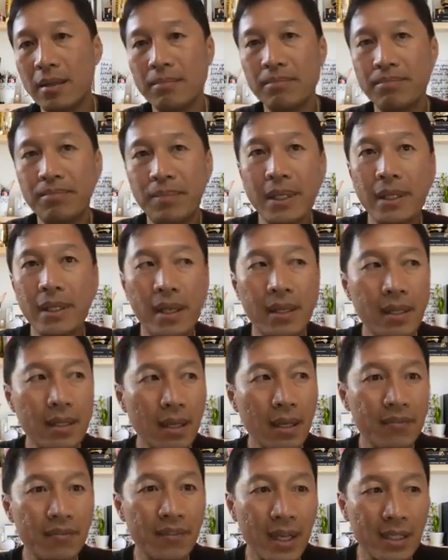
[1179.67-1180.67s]
beginning
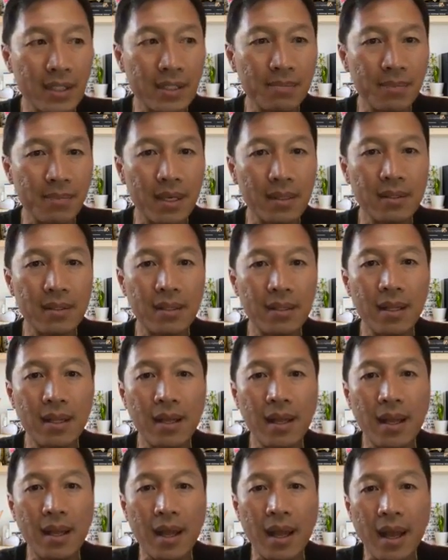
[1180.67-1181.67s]
of next month,
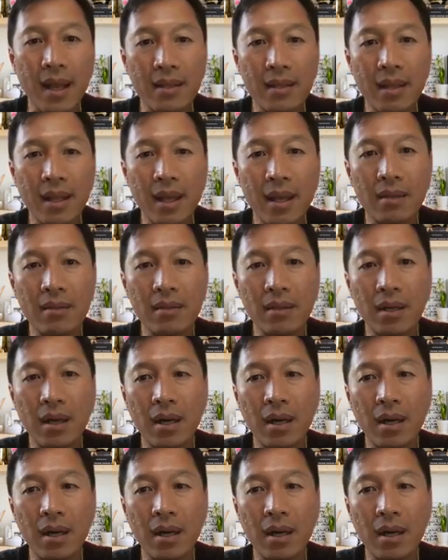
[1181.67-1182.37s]
and then